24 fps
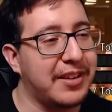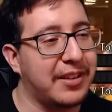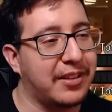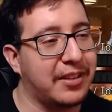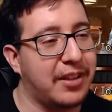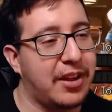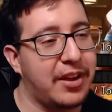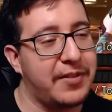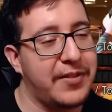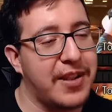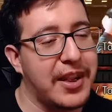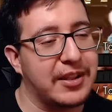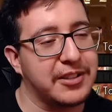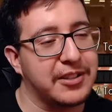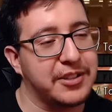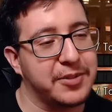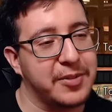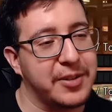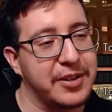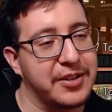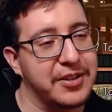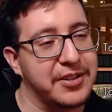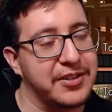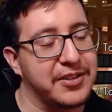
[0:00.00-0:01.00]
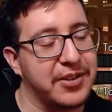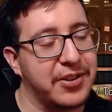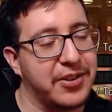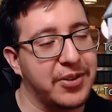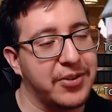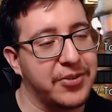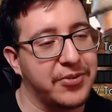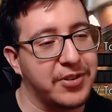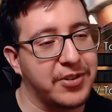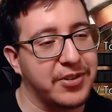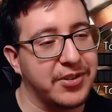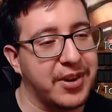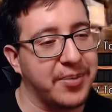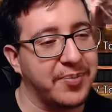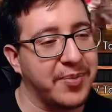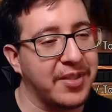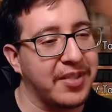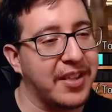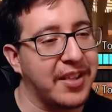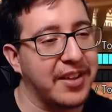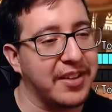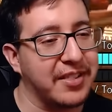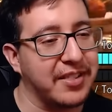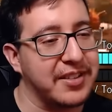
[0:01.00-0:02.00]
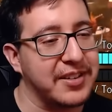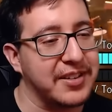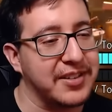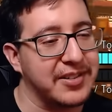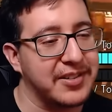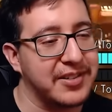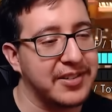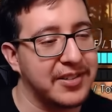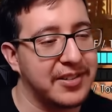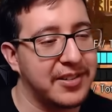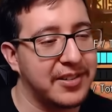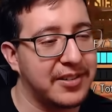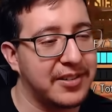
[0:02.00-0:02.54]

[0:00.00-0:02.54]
a lot of Alex players go for something like this.